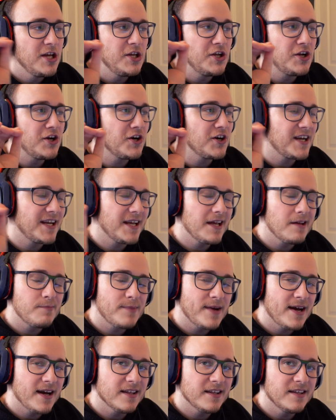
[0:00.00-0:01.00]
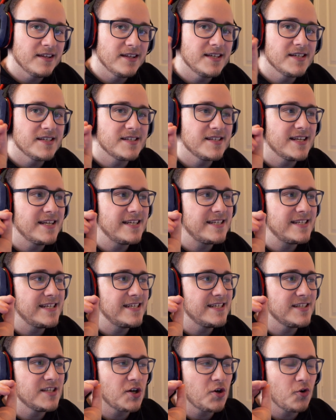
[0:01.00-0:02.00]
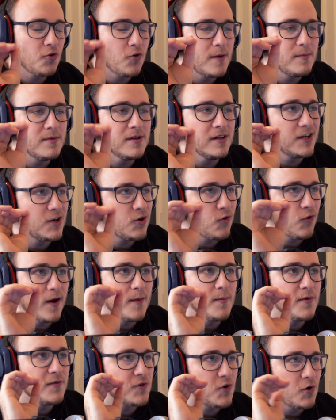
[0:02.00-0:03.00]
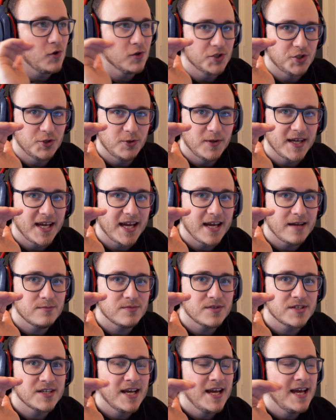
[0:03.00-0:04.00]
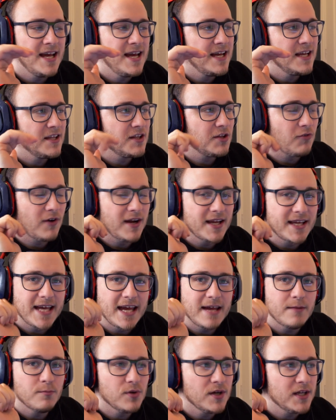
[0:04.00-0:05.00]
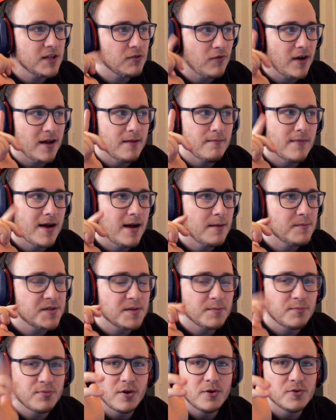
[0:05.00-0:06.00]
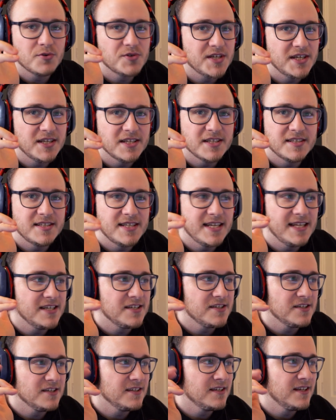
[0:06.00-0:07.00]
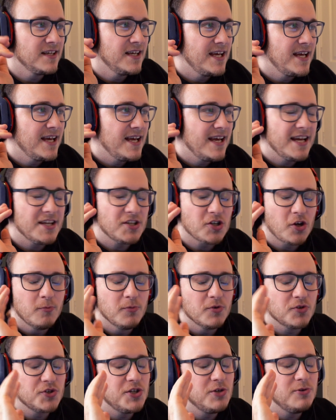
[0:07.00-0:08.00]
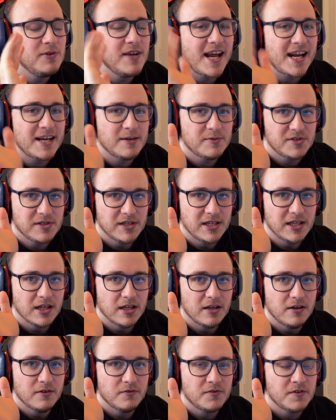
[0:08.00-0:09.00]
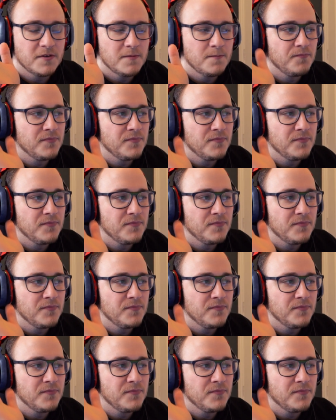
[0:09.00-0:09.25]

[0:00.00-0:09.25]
You're not going to get better than this. This is the creme de la creme of Call of Duty games. The right gameplay, the right maps, the pro scene is decent. It's almost unanimously loved.